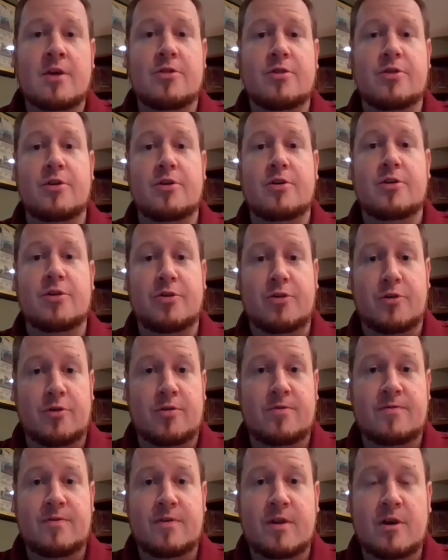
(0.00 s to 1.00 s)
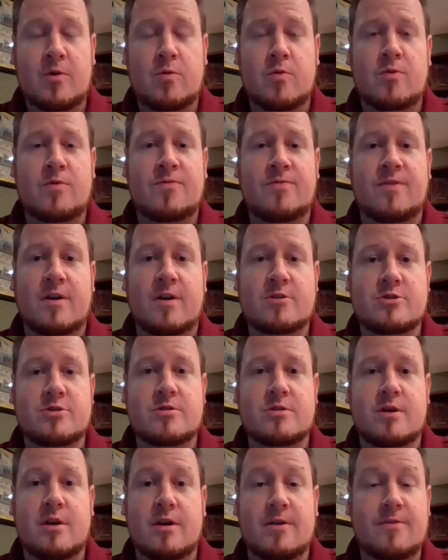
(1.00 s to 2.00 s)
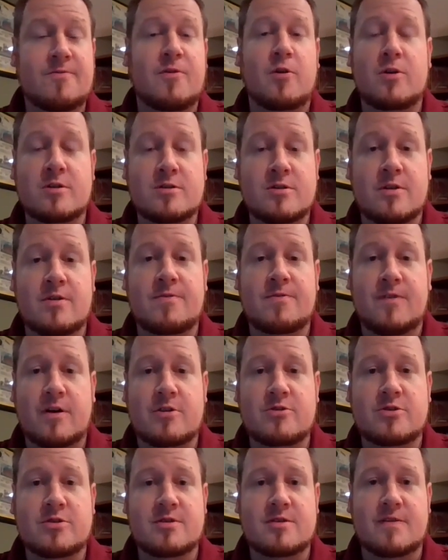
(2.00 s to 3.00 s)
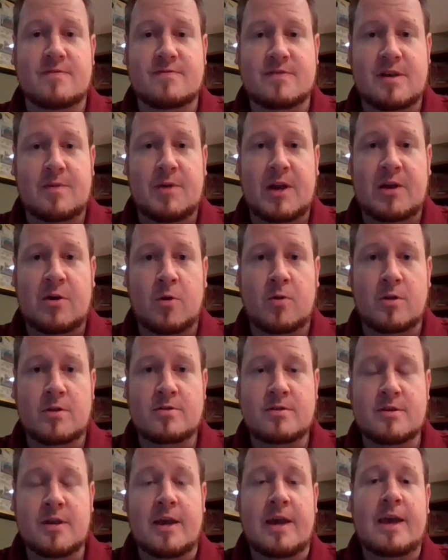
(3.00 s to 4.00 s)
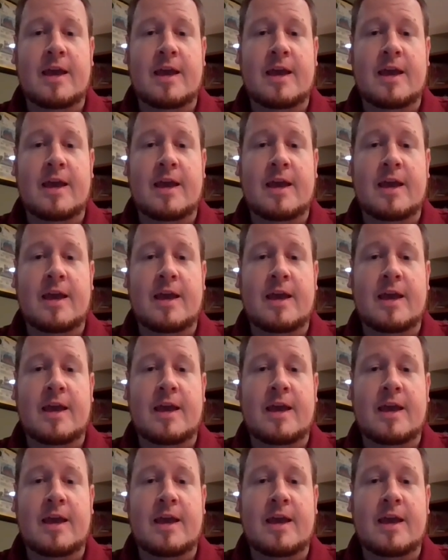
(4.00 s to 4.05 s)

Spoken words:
The third video will focus on the functions of semicolons.